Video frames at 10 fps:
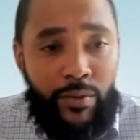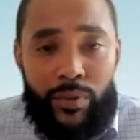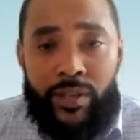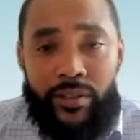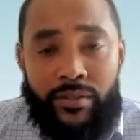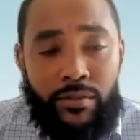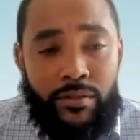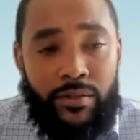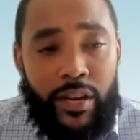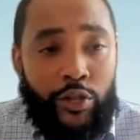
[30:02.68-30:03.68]
it was
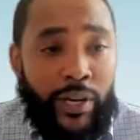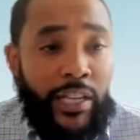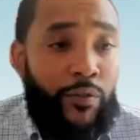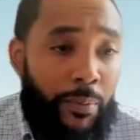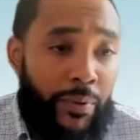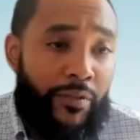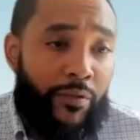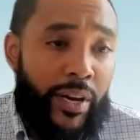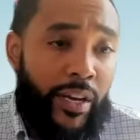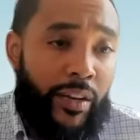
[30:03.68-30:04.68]
a transformative
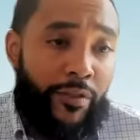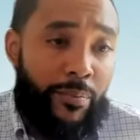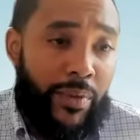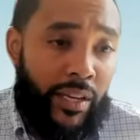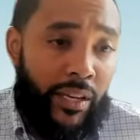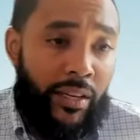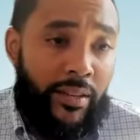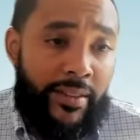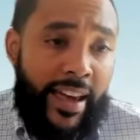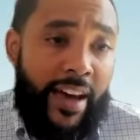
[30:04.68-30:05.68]
way for me
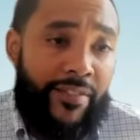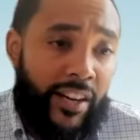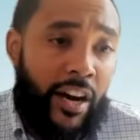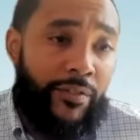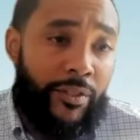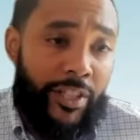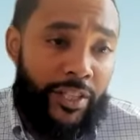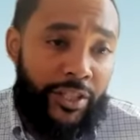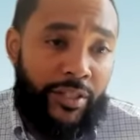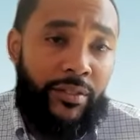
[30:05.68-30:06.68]
to have the
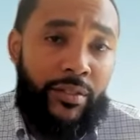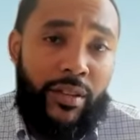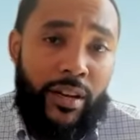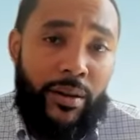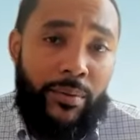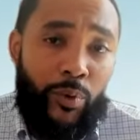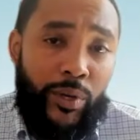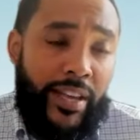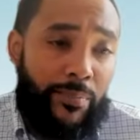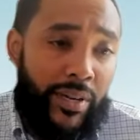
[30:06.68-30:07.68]
conversation
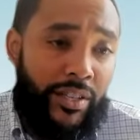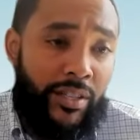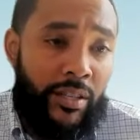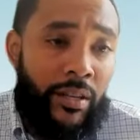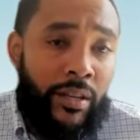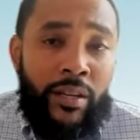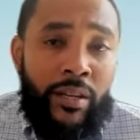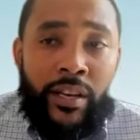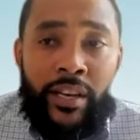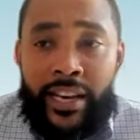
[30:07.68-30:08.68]
with that patient.
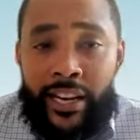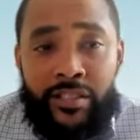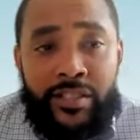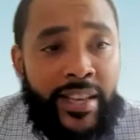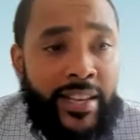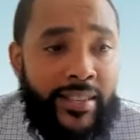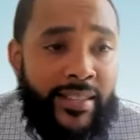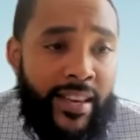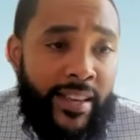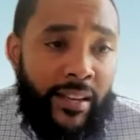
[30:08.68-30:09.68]
And I'll say that to
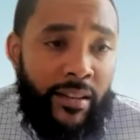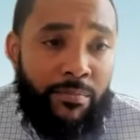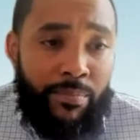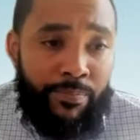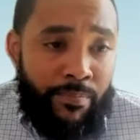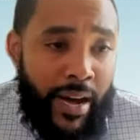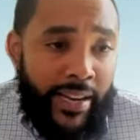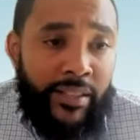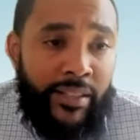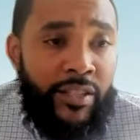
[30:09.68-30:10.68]
say that I
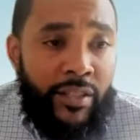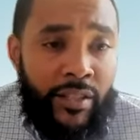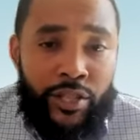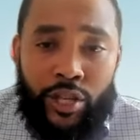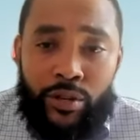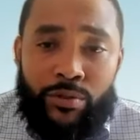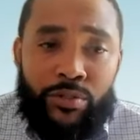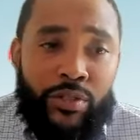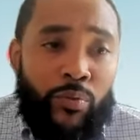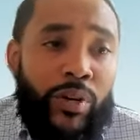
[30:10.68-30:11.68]
intentionally
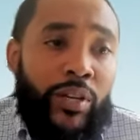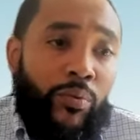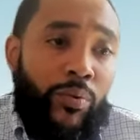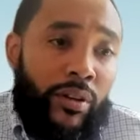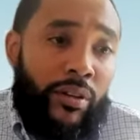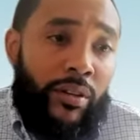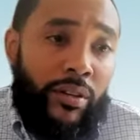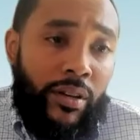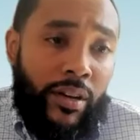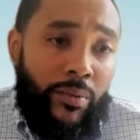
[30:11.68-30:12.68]
chose to want to work
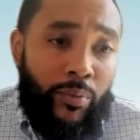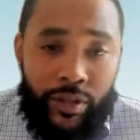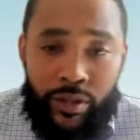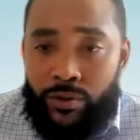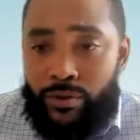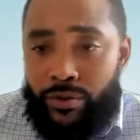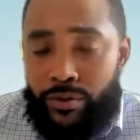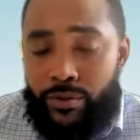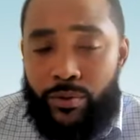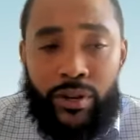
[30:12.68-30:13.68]
with youth
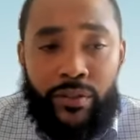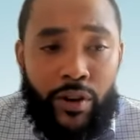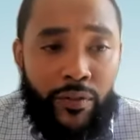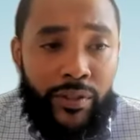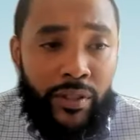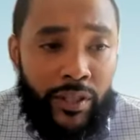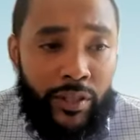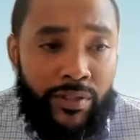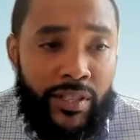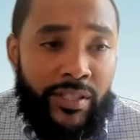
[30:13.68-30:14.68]
who were involved with the
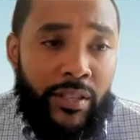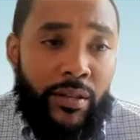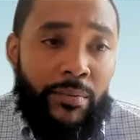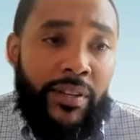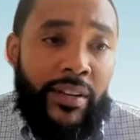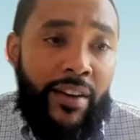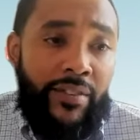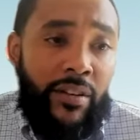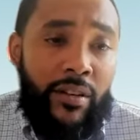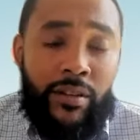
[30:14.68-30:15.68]
legal system and to have
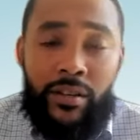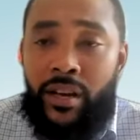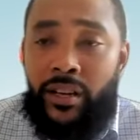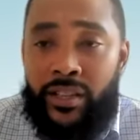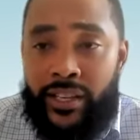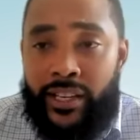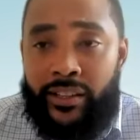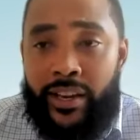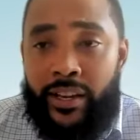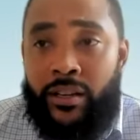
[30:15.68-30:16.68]
a clinic
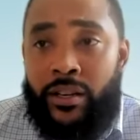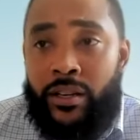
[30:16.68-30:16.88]
that,